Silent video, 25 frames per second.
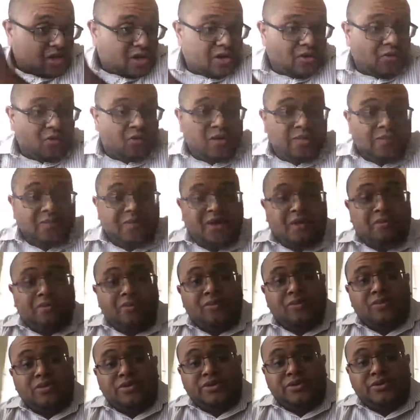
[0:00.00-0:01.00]
in this world
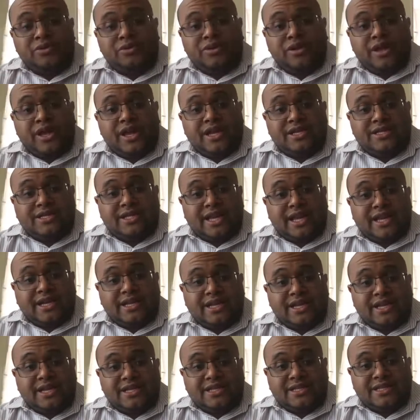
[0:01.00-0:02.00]
where people would do
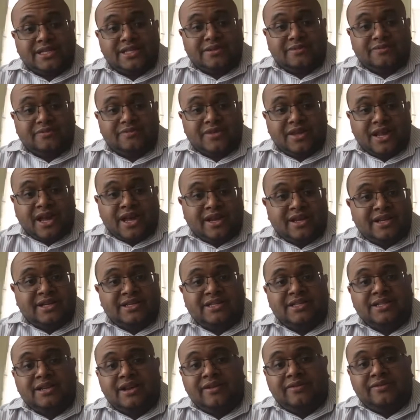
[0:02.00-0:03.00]
things like
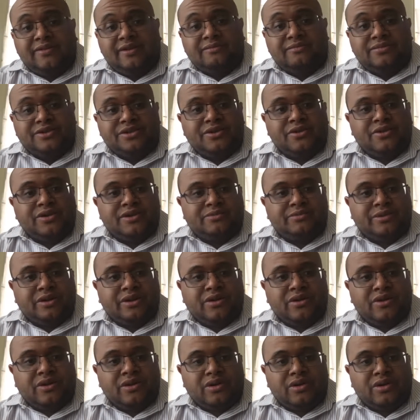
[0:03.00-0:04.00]
this. Now, this stuff I'm
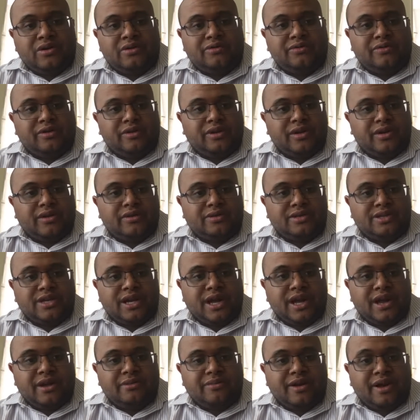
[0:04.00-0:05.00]
sure has been going on for a long
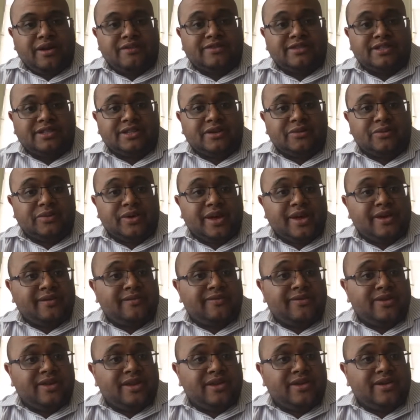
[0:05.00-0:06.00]
time. Obviously, we have
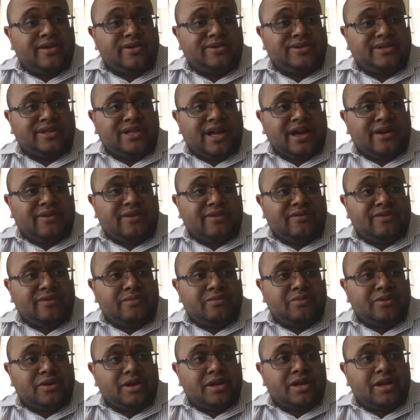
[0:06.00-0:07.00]
videos now of it,
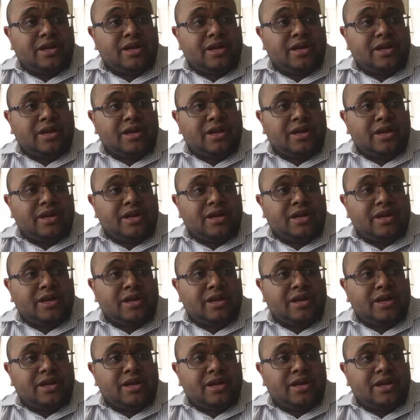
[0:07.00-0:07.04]
but